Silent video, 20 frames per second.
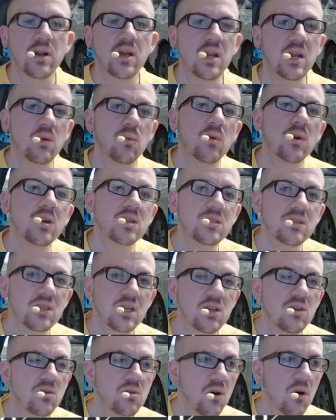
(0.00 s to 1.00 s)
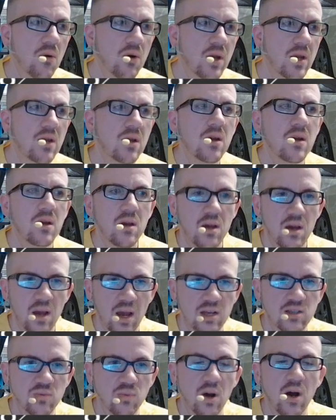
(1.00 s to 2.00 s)
And it will continue going
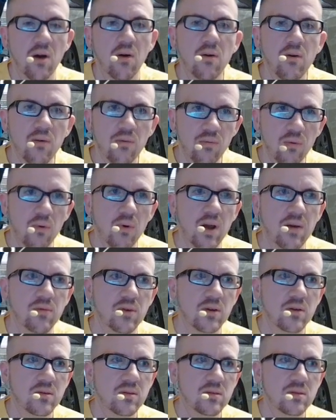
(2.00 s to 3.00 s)
as well forever.